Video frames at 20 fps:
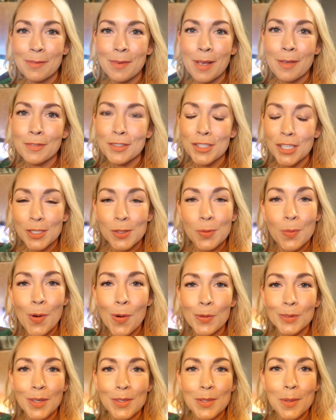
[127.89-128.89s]
We've just
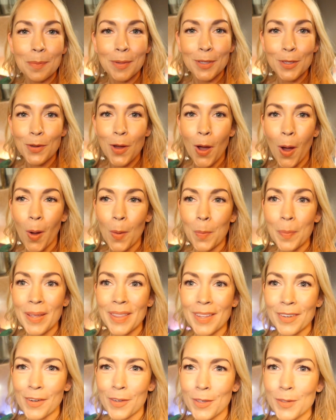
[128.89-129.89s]
walked on the blue
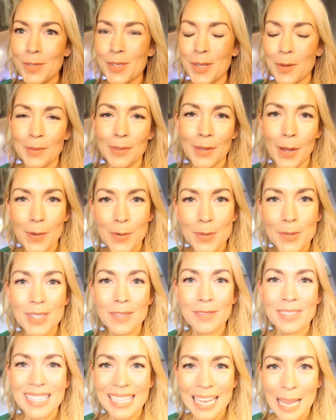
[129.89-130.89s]
carpet. There are also loads
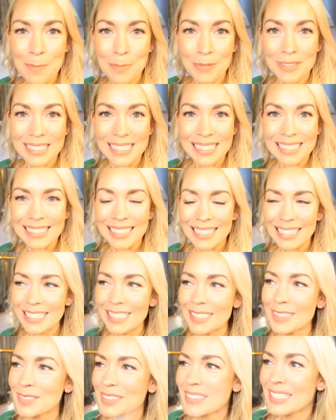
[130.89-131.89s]
of celebrities
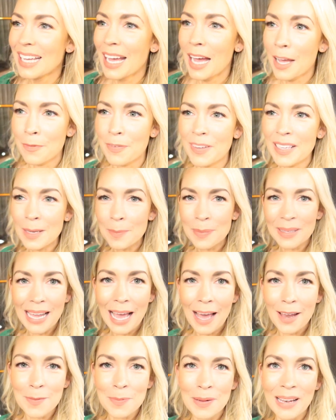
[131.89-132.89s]
here. Feel a bit
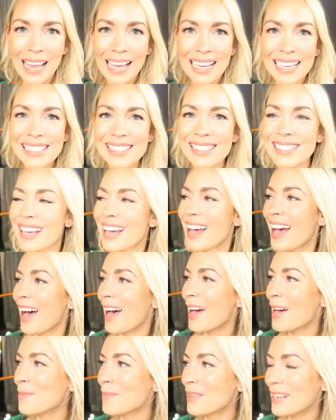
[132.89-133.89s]
out of place.
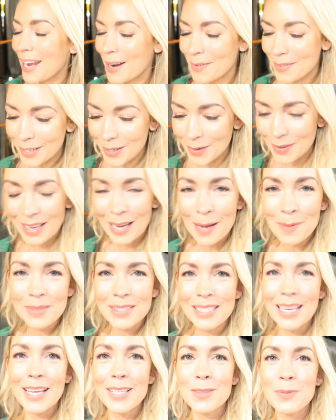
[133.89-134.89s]
But now we're going
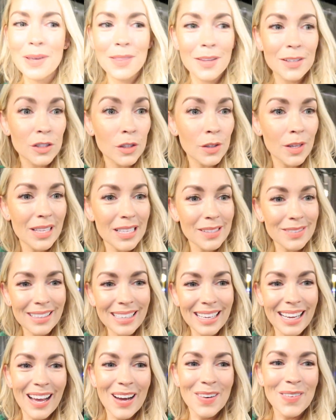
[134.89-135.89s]
upstairs where there's,
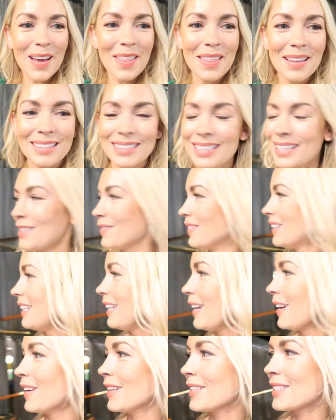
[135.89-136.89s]
where there's gonna be
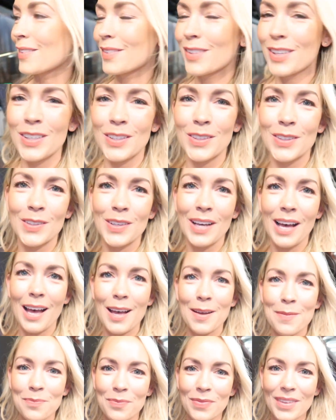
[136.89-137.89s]
loads of cool
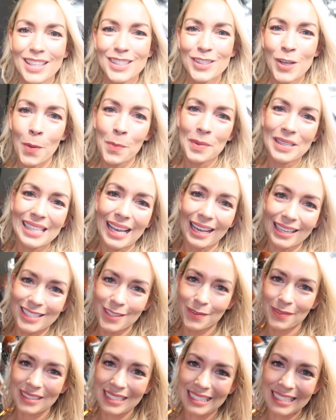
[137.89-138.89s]
Thomas
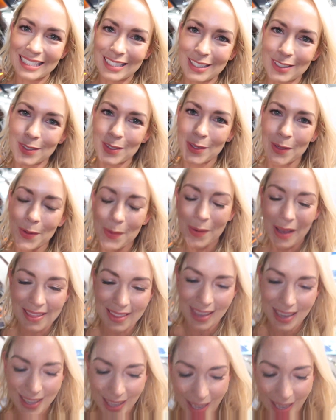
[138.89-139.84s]
activities to do. And they